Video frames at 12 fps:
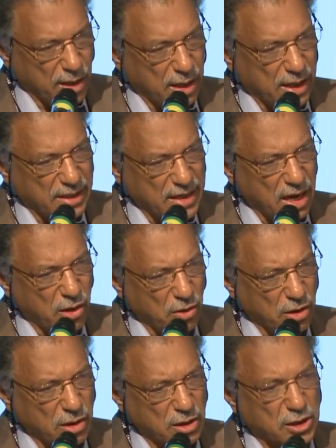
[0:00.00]
And now
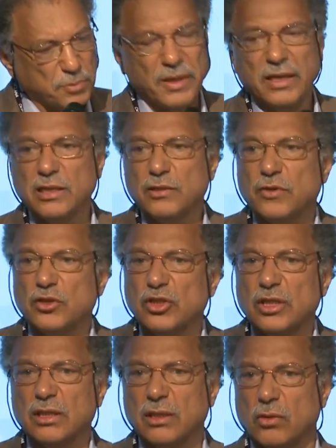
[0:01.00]
Spain is
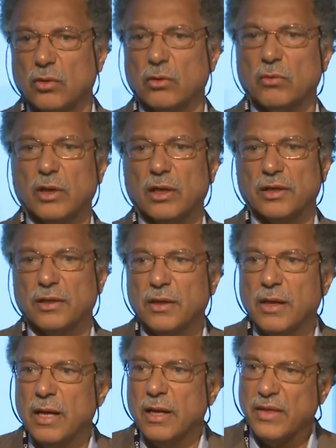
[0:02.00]
fishing in the whole world.
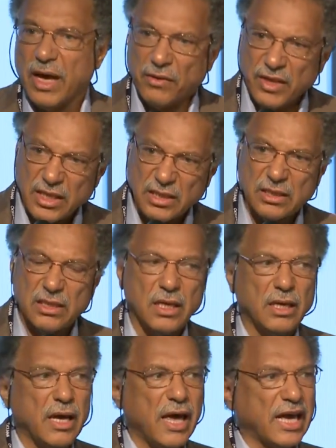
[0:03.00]
Now this
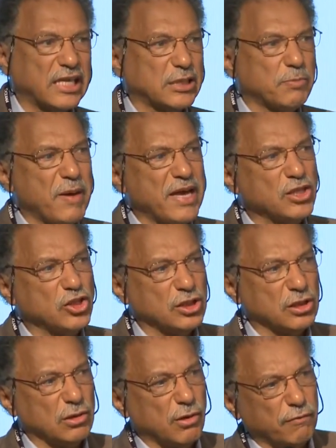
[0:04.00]

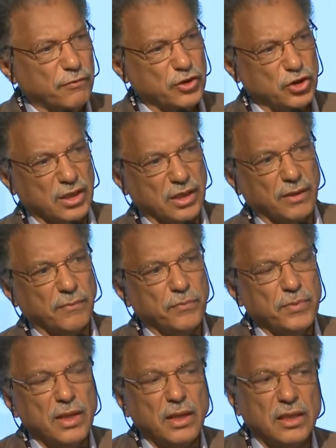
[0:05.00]
expansion of fishing
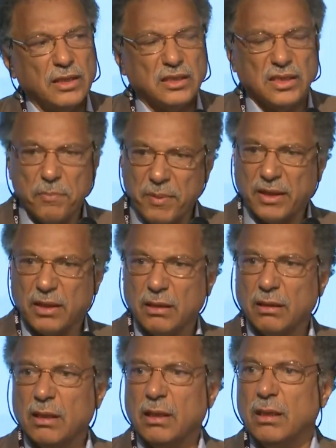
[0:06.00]
is typical
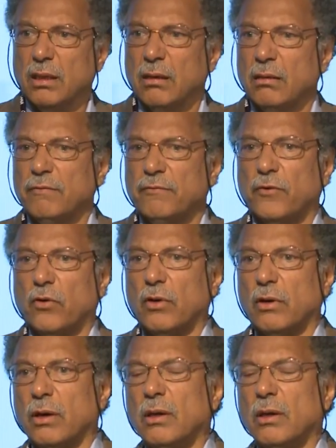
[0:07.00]
for